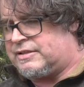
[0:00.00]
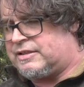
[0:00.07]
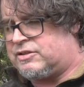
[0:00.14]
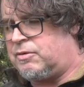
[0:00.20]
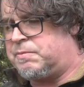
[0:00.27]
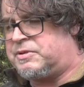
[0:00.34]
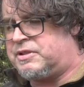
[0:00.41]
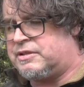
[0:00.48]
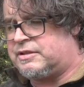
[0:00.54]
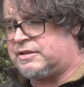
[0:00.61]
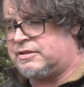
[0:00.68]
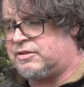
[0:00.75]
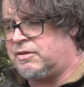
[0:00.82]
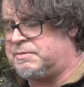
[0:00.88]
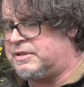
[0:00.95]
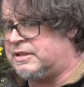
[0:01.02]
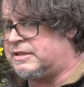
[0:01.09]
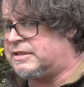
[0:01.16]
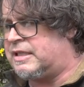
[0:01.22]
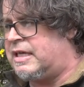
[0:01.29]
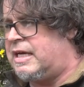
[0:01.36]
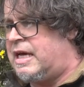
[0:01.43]

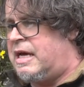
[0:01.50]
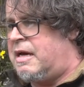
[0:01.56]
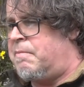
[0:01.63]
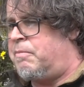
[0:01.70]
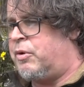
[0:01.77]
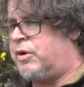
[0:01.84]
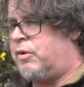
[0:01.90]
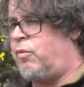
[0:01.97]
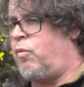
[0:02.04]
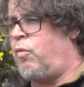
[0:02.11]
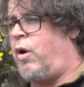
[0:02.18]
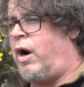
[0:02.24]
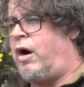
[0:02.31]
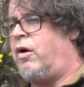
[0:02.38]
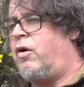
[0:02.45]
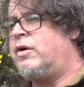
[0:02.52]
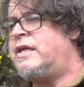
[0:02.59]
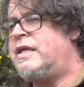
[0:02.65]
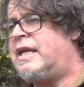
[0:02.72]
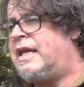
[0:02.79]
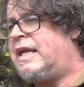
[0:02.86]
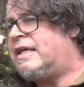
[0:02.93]
substance. But
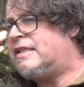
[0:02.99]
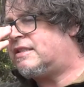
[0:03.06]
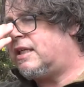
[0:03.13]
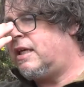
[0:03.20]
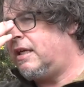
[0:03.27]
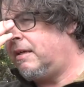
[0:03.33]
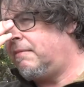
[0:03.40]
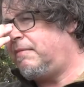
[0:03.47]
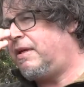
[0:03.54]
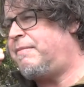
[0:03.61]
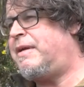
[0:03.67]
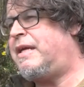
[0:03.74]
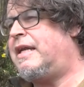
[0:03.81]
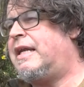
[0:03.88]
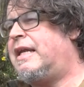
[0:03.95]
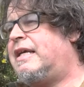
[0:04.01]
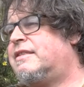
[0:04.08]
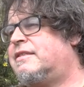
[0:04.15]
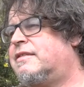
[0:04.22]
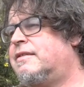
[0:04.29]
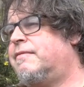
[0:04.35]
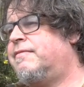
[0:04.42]
only in the last
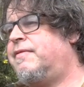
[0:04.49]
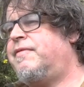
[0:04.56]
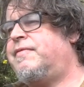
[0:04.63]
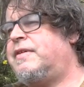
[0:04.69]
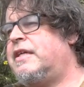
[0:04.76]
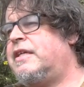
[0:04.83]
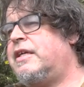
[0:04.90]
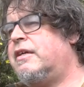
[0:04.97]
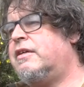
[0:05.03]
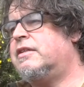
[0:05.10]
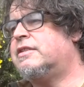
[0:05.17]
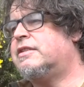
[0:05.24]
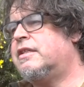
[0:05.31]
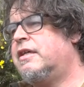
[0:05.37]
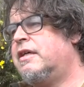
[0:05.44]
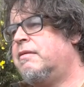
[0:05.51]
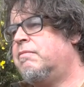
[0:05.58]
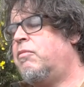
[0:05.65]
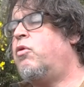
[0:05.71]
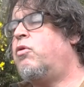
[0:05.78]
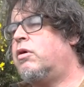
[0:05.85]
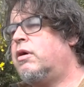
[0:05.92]
15 years
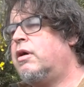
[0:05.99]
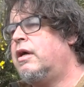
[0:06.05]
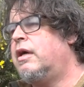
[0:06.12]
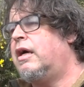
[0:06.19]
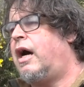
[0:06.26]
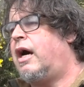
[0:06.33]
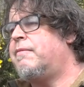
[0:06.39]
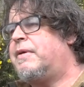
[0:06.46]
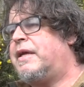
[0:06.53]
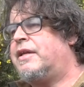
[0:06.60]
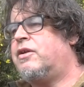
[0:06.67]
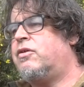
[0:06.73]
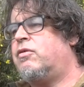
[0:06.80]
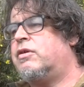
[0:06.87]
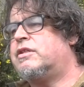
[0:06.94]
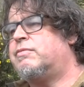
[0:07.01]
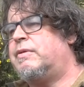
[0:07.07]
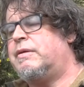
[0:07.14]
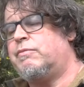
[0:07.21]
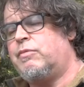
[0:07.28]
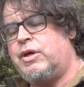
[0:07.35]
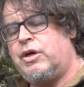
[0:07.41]
more, I began to notice
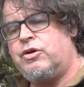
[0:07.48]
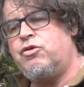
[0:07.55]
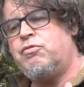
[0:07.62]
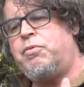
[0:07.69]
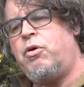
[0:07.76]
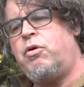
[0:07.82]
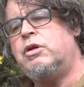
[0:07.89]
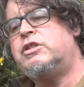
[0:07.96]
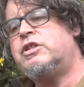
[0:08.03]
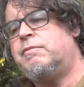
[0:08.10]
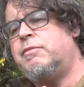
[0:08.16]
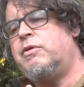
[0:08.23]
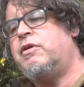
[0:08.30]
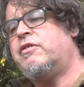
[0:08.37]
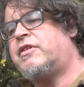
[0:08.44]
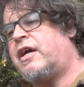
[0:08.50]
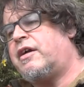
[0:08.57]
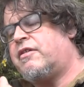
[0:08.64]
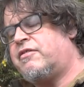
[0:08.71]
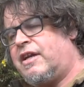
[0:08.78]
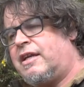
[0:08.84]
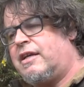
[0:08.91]
when our new Polish community
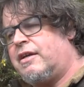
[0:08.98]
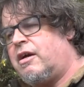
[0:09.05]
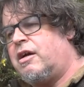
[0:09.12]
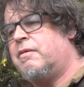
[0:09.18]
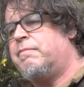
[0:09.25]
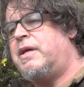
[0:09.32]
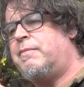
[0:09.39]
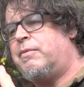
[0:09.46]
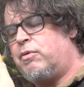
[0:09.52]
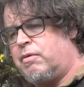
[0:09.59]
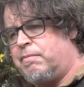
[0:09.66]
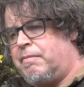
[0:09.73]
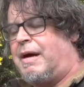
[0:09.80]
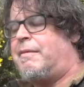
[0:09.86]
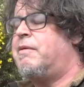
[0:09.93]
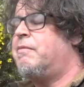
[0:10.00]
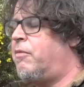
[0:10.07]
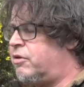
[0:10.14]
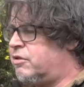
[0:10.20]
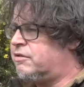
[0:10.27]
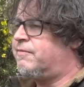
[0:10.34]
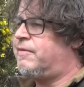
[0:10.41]
started to settle in Ireland, people who were
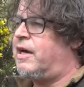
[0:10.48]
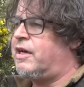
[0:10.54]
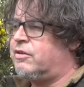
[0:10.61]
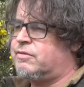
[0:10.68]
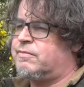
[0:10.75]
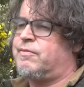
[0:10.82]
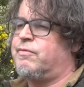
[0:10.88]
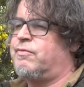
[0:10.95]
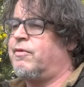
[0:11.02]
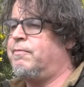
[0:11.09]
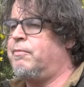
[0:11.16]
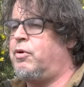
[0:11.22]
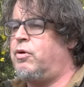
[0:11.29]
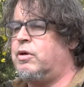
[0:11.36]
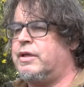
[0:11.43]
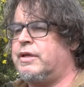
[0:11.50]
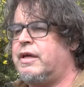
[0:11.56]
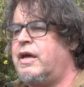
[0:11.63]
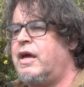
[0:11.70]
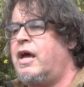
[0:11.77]
mothers and fathers were from Poland,